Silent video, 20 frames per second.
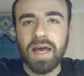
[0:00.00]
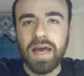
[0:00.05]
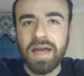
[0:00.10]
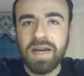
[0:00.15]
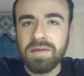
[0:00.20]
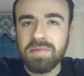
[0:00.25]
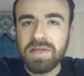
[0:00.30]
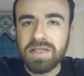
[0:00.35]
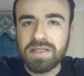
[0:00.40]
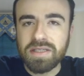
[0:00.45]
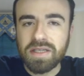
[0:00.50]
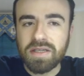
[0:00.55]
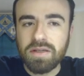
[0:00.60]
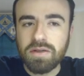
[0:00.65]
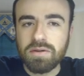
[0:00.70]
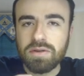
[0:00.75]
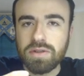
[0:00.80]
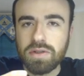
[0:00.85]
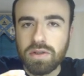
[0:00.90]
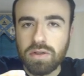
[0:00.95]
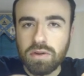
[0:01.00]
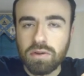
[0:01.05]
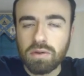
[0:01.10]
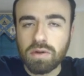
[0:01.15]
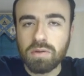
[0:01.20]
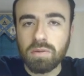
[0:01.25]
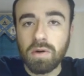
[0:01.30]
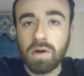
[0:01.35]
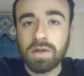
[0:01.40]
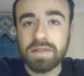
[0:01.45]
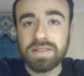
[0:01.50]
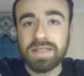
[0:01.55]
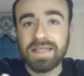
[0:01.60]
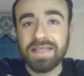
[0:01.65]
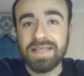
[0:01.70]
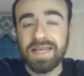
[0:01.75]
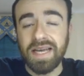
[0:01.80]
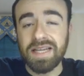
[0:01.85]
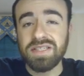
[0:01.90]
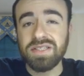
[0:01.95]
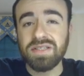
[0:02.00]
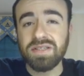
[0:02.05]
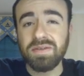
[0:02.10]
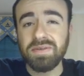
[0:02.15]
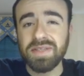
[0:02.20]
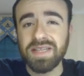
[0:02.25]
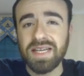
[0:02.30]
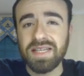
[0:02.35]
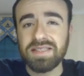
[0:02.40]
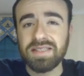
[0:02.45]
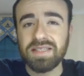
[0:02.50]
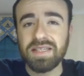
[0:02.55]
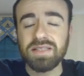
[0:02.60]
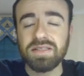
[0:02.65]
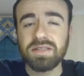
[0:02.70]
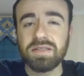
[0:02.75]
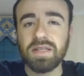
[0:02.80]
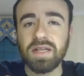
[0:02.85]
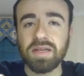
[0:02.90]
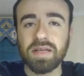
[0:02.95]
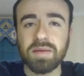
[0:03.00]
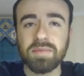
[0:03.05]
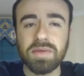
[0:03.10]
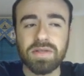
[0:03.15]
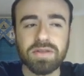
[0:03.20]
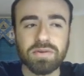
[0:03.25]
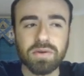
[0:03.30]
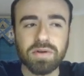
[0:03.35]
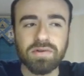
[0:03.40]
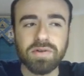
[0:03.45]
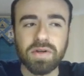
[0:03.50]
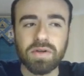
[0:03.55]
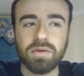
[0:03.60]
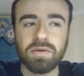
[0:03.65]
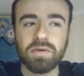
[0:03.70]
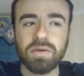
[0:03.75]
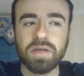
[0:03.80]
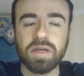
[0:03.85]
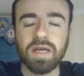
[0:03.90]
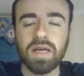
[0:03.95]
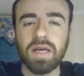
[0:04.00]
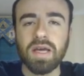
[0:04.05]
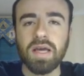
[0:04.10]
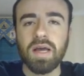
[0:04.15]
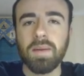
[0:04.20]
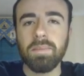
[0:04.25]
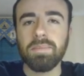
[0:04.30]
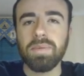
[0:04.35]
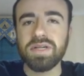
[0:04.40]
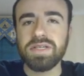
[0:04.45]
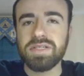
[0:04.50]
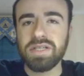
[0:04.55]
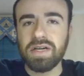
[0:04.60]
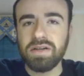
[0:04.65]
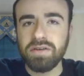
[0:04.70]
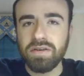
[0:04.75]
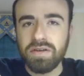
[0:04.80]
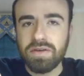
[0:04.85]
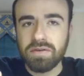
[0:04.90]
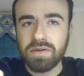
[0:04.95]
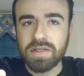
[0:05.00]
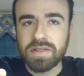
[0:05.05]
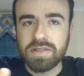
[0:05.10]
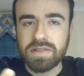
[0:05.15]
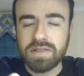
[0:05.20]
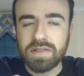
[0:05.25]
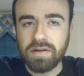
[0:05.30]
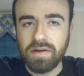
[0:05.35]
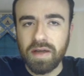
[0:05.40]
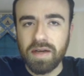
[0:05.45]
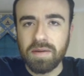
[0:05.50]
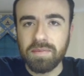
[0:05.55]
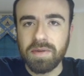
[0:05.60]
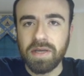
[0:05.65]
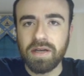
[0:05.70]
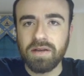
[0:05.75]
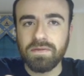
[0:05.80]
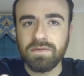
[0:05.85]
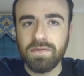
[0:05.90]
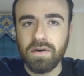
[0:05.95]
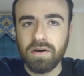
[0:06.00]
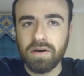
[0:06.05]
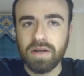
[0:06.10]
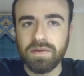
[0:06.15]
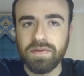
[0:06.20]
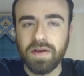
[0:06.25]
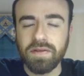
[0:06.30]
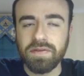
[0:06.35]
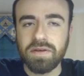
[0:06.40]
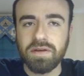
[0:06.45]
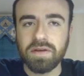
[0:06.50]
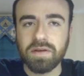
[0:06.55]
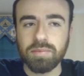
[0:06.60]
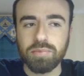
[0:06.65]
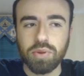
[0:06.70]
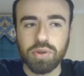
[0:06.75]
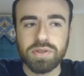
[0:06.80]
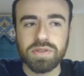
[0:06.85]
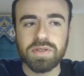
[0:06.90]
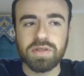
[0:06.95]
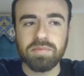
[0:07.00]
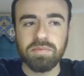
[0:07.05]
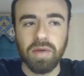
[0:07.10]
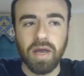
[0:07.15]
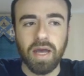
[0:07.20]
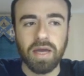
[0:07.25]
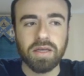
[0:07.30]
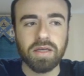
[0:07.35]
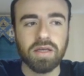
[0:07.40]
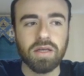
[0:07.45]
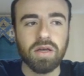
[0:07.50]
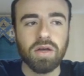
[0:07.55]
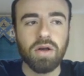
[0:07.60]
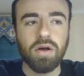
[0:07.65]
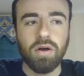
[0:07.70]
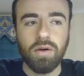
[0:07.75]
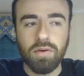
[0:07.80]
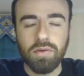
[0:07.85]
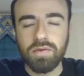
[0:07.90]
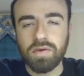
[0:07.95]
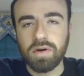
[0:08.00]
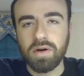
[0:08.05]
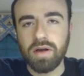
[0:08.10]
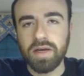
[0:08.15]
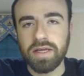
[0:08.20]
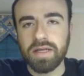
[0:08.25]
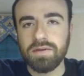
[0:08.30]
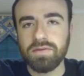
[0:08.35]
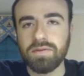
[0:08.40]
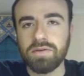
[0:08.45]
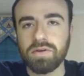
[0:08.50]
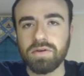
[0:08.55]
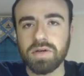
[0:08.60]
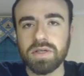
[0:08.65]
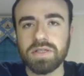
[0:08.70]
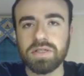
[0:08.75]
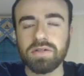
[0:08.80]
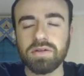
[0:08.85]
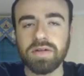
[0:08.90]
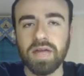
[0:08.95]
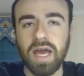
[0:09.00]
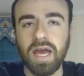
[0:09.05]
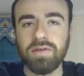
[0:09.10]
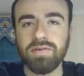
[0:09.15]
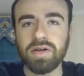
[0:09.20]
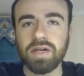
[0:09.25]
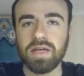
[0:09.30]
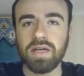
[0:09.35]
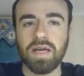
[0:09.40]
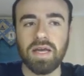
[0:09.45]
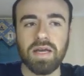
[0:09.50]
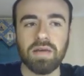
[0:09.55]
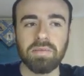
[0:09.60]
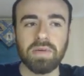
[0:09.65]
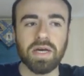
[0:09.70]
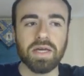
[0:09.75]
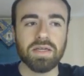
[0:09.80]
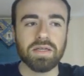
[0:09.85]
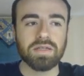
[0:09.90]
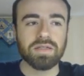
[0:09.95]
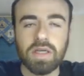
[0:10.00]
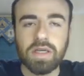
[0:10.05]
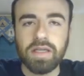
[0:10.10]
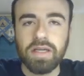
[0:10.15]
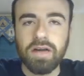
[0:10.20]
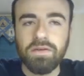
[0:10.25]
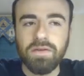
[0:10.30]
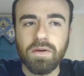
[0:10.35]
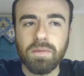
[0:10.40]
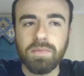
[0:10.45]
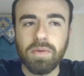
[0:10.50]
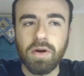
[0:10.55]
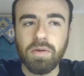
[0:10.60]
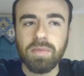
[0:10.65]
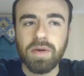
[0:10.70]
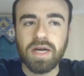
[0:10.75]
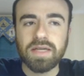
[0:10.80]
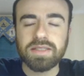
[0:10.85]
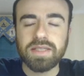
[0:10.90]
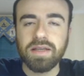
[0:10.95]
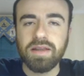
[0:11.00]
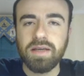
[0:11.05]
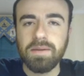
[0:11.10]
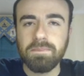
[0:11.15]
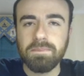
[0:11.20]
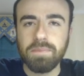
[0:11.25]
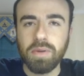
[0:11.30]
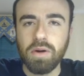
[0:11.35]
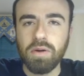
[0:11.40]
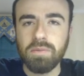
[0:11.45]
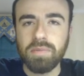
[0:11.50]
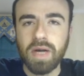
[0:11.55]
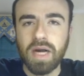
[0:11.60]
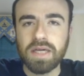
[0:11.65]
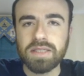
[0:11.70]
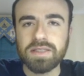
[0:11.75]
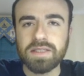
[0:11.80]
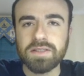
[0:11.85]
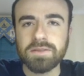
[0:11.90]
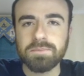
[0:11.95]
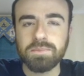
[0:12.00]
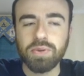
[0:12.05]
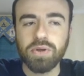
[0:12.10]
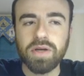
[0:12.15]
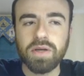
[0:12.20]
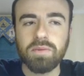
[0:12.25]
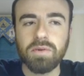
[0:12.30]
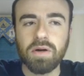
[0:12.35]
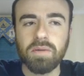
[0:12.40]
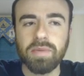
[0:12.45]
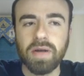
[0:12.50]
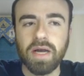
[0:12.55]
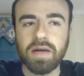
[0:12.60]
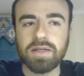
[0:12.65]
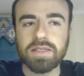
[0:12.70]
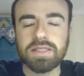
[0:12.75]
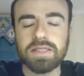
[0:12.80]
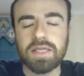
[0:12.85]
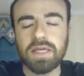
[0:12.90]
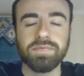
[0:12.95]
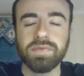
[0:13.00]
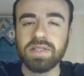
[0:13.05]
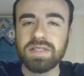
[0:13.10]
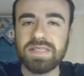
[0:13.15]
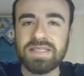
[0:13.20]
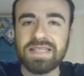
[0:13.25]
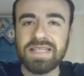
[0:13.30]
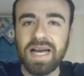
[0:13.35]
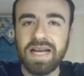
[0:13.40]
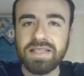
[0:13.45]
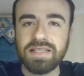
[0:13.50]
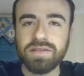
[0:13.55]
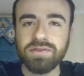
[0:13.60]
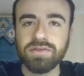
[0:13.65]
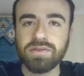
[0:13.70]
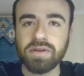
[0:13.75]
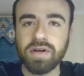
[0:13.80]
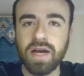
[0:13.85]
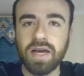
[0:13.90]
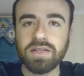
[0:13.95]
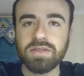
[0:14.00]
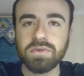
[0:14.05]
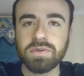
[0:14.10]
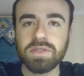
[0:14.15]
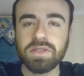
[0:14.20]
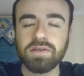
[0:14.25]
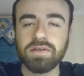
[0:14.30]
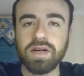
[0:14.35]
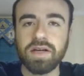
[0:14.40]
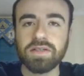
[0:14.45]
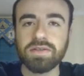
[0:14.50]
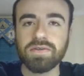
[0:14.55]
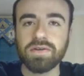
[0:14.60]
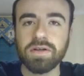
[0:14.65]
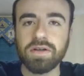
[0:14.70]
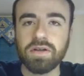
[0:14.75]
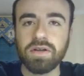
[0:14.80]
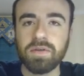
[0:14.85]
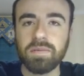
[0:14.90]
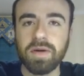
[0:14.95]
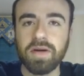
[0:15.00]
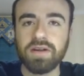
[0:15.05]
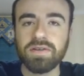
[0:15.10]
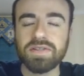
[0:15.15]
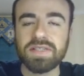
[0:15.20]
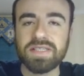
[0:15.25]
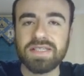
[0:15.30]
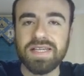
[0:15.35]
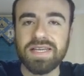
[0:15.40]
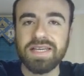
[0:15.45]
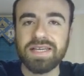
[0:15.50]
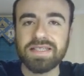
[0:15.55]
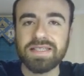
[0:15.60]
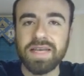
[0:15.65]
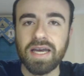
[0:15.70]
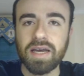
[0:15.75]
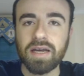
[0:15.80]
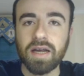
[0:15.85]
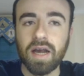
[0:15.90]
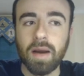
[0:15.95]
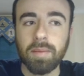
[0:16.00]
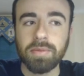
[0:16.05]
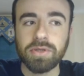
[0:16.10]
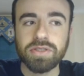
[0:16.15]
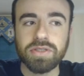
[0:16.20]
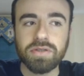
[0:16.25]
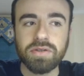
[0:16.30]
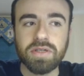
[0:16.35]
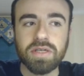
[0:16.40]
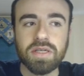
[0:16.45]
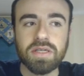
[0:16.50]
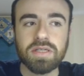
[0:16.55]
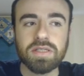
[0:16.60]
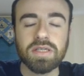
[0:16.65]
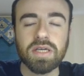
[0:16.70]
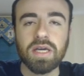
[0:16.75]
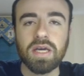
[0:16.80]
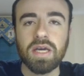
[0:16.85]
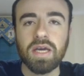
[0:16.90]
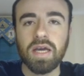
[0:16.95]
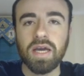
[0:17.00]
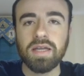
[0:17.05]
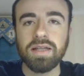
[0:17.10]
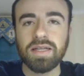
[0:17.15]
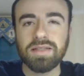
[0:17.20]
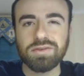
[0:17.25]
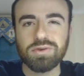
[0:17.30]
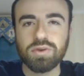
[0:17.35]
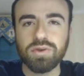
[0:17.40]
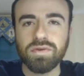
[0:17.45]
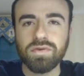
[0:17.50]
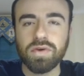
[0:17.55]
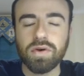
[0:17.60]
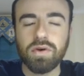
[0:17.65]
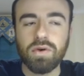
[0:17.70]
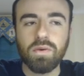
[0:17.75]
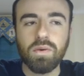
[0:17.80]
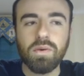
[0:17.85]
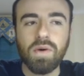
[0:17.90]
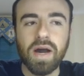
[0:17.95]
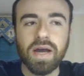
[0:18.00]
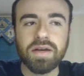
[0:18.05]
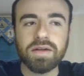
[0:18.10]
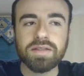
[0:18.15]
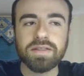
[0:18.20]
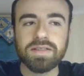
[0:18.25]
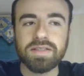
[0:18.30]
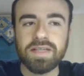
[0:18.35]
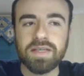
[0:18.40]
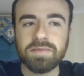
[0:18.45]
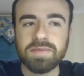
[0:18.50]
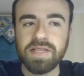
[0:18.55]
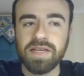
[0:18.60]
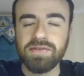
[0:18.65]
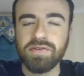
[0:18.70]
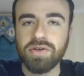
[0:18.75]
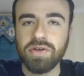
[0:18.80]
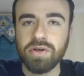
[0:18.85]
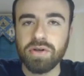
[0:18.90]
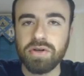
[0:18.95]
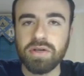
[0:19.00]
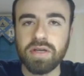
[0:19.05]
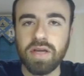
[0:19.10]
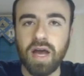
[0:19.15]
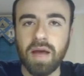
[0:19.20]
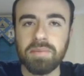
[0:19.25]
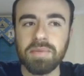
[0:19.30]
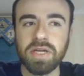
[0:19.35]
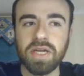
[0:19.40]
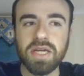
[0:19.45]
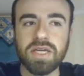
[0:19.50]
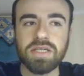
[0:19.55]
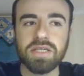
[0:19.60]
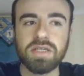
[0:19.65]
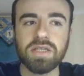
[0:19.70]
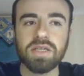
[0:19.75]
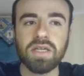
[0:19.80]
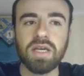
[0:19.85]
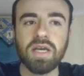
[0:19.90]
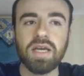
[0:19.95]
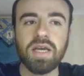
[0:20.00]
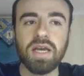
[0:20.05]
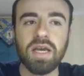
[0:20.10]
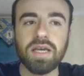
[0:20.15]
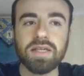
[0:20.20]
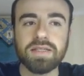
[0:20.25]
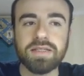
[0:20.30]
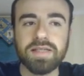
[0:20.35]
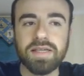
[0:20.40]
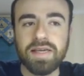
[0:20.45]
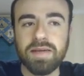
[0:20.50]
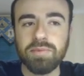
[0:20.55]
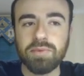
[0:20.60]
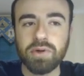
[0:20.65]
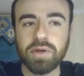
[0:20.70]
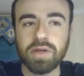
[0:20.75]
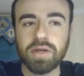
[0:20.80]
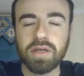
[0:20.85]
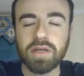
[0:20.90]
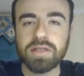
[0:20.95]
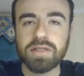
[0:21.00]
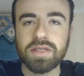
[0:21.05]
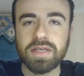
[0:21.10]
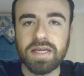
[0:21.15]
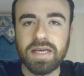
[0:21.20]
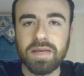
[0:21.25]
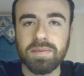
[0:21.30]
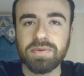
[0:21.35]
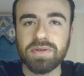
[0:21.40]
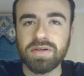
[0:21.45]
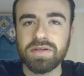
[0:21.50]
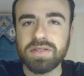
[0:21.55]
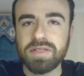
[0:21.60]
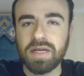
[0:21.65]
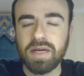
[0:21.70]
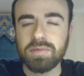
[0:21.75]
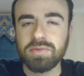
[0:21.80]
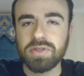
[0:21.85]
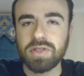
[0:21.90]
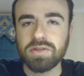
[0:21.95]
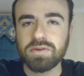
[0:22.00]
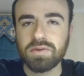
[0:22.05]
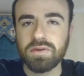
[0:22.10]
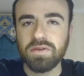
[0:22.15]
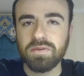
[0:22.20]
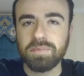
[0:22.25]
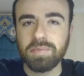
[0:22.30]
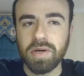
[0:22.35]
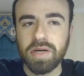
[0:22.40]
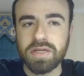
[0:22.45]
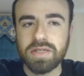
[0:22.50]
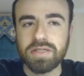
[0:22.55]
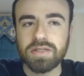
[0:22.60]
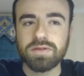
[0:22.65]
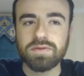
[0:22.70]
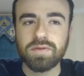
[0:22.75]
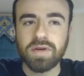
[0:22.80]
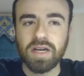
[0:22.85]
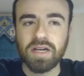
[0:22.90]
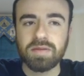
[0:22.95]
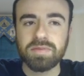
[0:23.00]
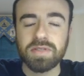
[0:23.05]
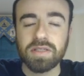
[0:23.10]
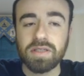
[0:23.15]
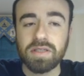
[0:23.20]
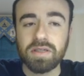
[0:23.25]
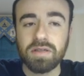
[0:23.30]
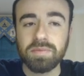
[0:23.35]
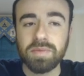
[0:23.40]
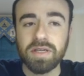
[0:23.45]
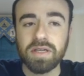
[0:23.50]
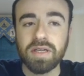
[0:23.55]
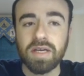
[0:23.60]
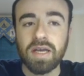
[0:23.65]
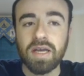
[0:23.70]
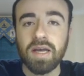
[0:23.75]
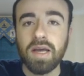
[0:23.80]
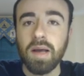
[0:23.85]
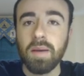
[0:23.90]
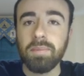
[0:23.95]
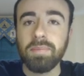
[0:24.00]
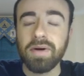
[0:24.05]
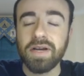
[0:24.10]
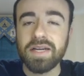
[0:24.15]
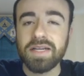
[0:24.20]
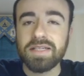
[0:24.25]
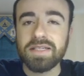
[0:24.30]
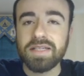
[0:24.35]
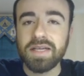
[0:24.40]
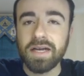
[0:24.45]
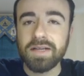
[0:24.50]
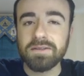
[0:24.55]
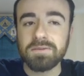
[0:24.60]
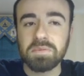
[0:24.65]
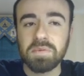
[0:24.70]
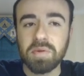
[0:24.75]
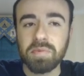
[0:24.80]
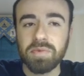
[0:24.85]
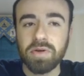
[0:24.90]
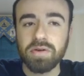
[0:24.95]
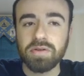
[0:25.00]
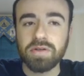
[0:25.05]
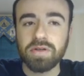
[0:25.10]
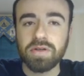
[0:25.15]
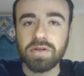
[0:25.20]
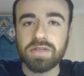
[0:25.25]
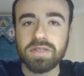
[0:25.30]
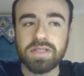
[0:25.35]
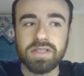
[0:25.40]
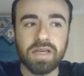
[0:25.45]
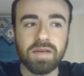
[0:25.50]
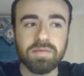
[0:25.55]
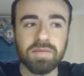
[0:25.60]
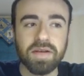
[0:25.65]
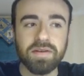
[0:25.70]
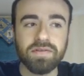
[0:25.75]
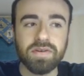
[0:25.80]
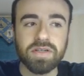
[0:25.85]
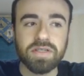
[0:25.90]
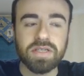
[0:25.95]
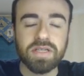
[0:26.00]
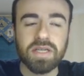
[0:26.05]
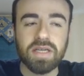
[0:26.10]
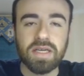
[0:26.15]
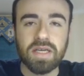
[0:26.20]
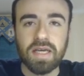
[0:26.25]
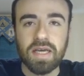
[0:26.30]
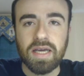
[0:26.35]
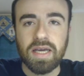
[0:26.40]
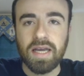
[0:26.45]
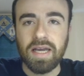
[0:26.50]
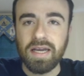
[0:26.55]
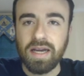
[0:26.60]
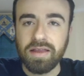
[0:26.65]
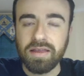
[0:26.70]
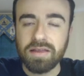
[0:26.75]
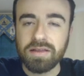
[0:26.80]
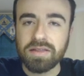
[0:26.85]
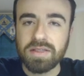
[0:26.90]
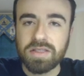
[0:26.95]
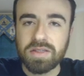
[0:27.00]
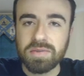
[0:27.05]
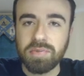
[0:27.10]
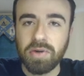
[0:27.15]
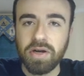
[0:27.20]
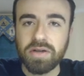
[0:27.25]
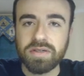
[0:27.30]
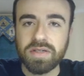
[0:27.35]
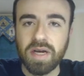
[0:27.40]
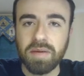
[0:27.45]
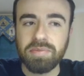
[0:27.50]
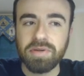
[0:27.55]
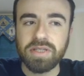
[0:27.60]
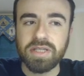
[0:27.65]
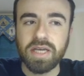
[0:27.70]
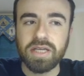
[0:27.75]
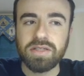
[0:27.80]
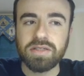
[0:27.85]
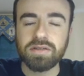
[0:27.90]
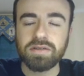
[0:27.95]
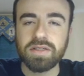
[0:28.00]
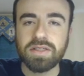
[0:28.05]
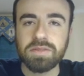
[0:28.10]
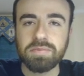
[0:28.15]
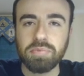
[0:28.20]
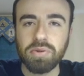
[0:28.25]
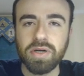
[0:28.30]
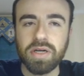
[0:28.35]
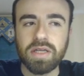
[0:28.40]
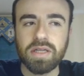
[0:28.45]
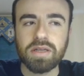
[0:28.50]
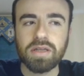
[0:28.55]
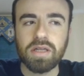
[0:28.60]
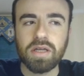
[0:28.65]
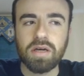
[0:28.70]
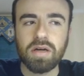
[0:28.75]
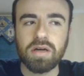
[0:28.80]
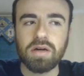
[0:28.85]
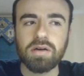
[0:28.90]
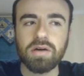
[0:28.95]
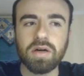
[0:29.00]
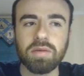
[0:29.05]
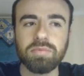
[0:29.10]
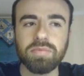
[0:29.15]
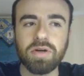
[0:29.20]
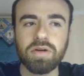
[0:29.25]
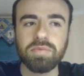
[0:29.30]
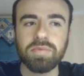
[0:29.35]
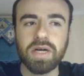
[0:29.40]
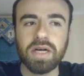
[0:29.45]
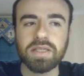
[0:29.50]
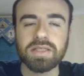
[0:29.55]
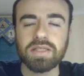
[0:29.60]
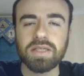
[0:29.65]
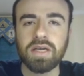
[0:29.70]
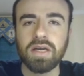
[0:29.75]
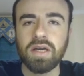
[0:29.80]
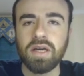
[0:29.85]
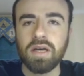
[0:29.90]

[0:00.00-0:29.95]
Enemies can use your walls against you in that sense, so that can be sort of annoying, but generally you can still end up getting far enough out that you can push them back. Overall, I give Crystal Cavern an A-. minus. Now for Bone Box, I think Bone Box is pretty well balanced. There's lots of grass, which allows for a good amount of sneak attack opportunities, and that sort of requires teams to have good combination and teamwork to keep their gems. That sort of punishes randoms a little bit, but it does promote good team diversity, and I think the spawn trap potential is pretty low on Bone Box.